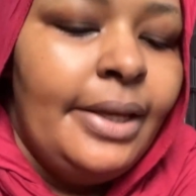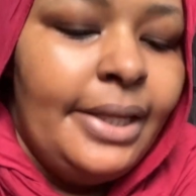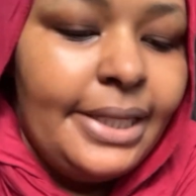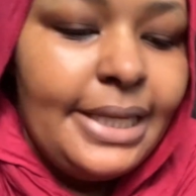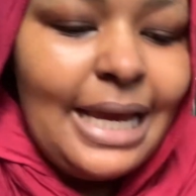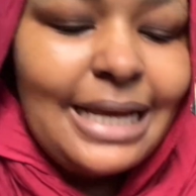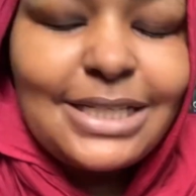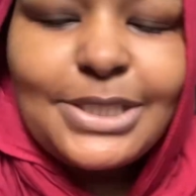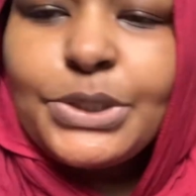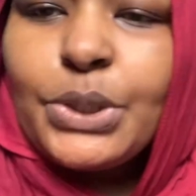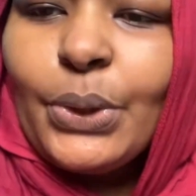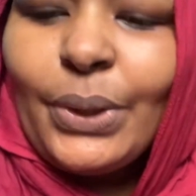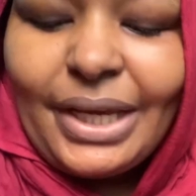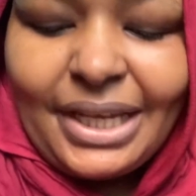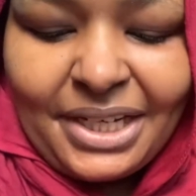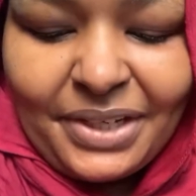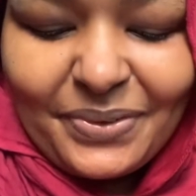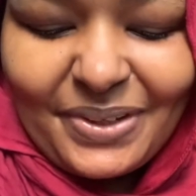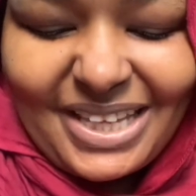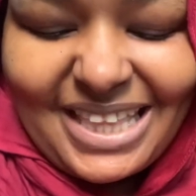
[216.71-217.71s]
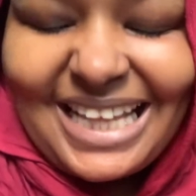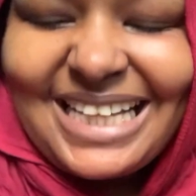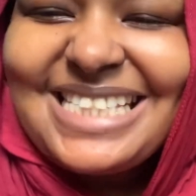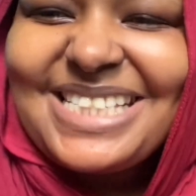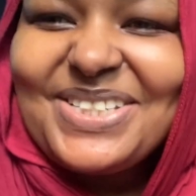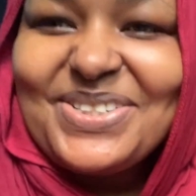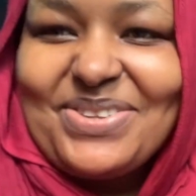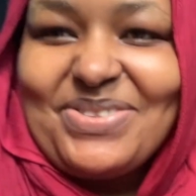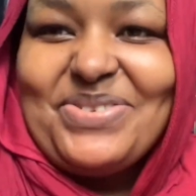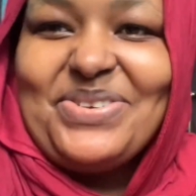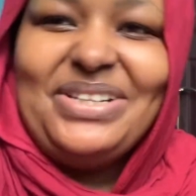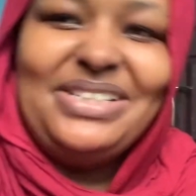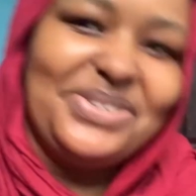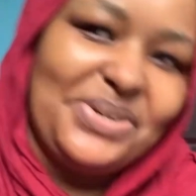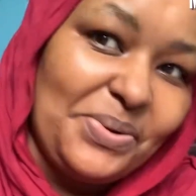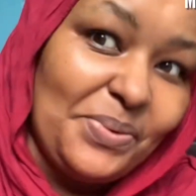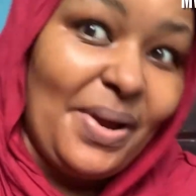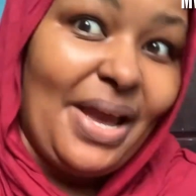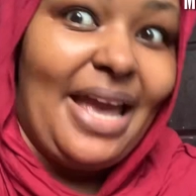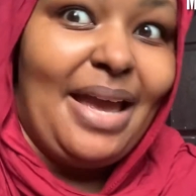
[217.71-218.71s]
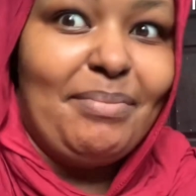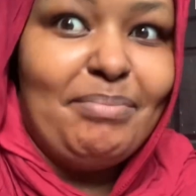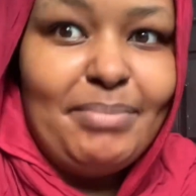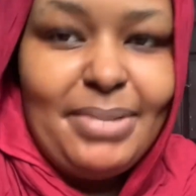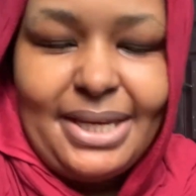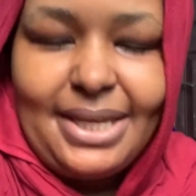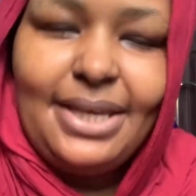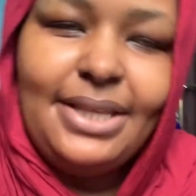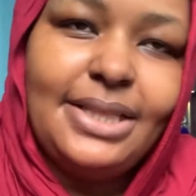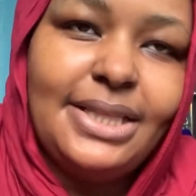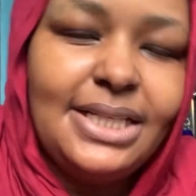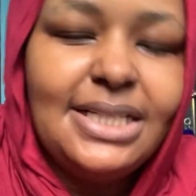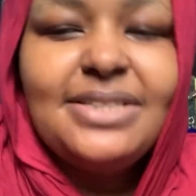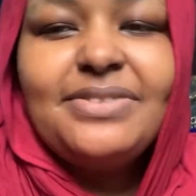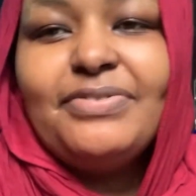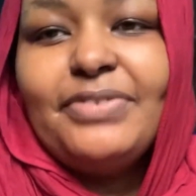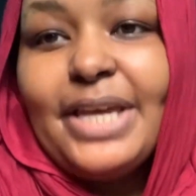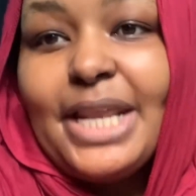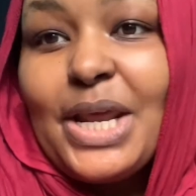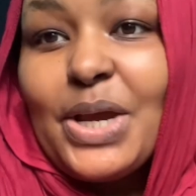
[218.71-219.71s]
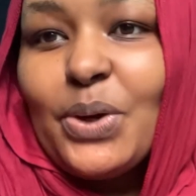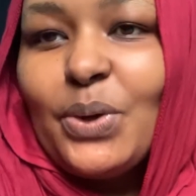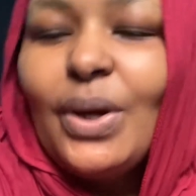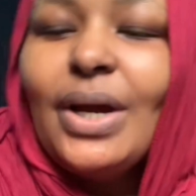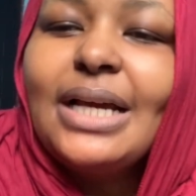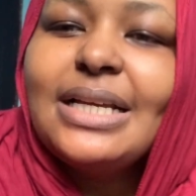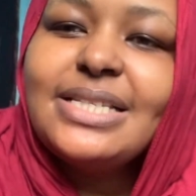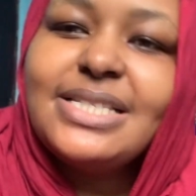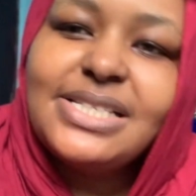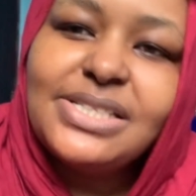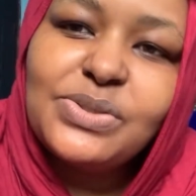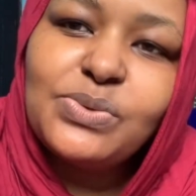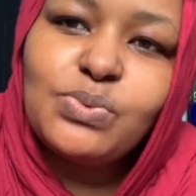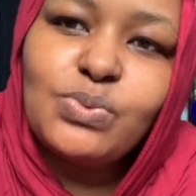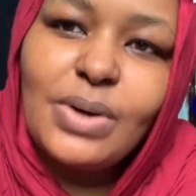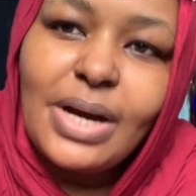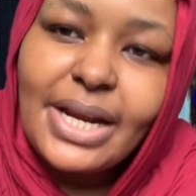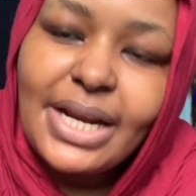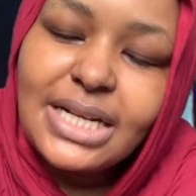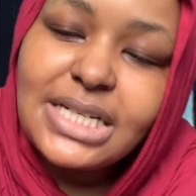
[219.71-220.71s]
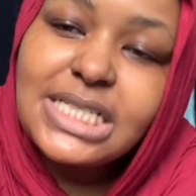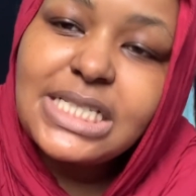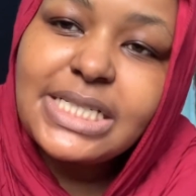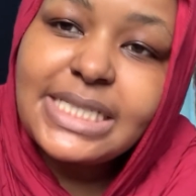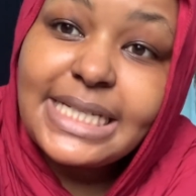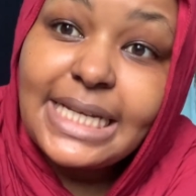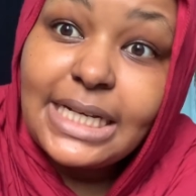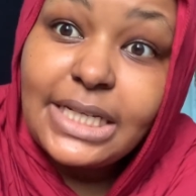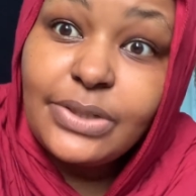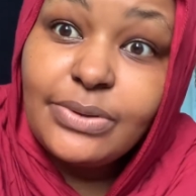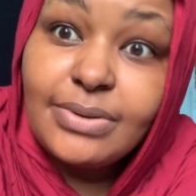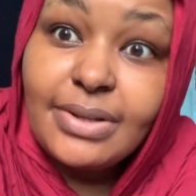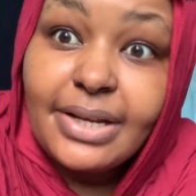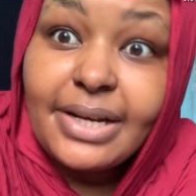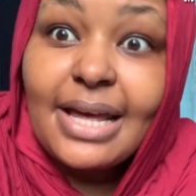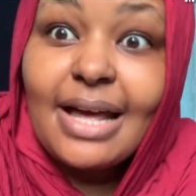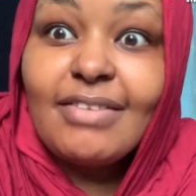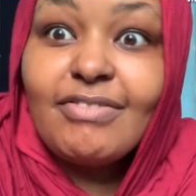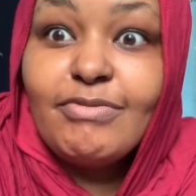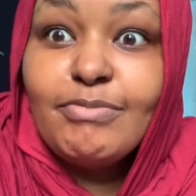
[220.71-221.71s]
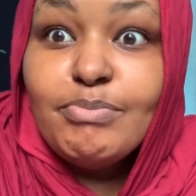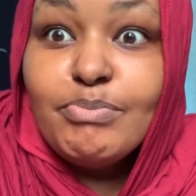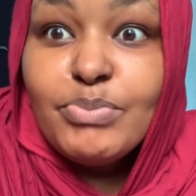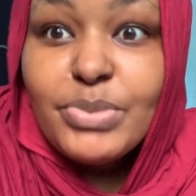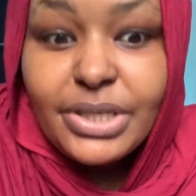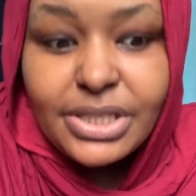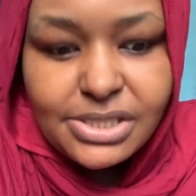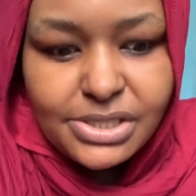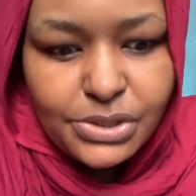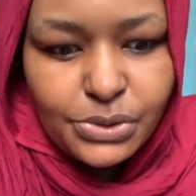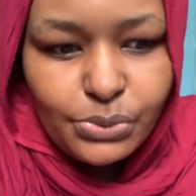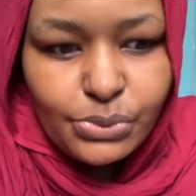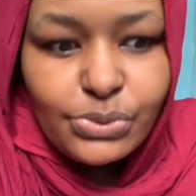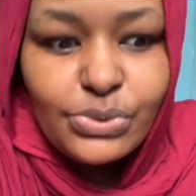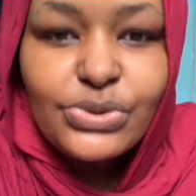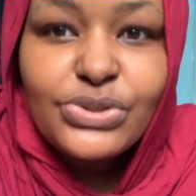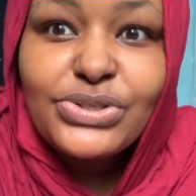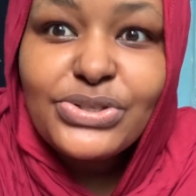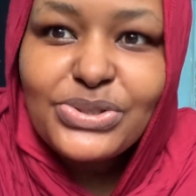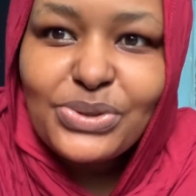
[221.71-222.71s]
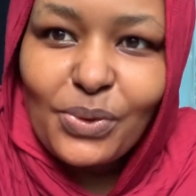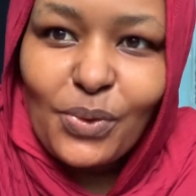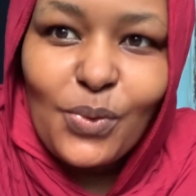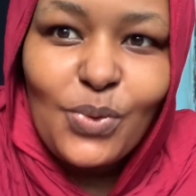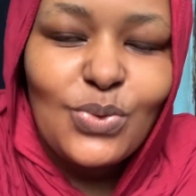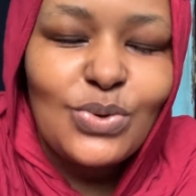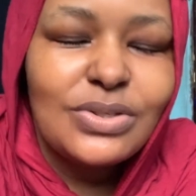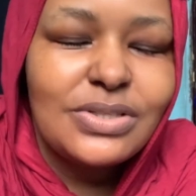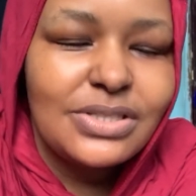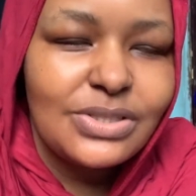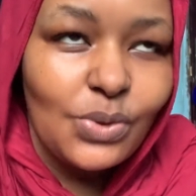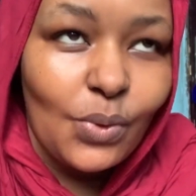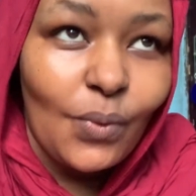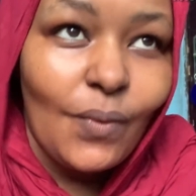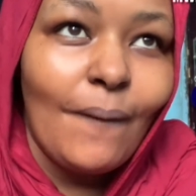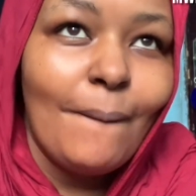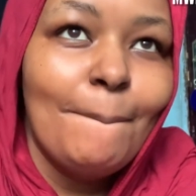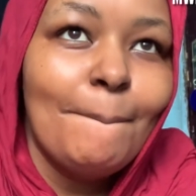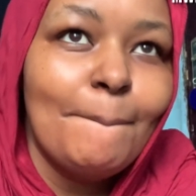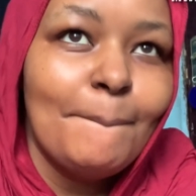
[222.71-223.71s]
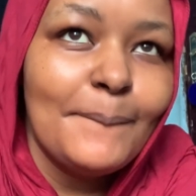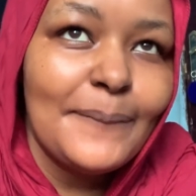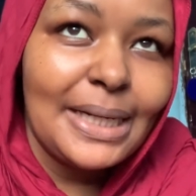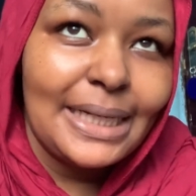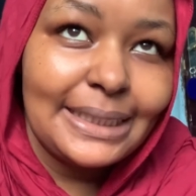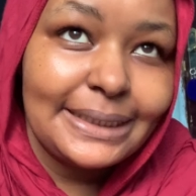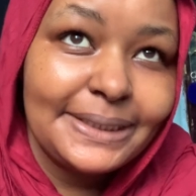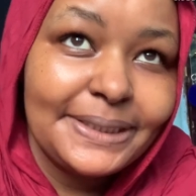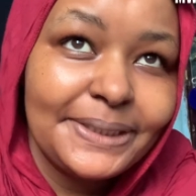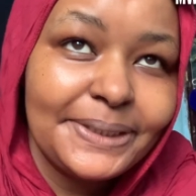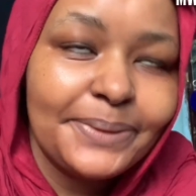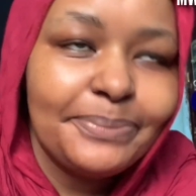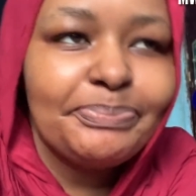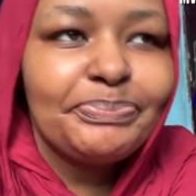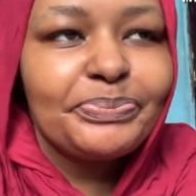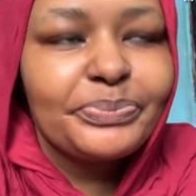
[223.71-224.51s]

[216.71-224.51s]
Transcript: Yeah, so anyway, that's not the reason why I'm making this video. Just wanted to tell you that I've missed you so much.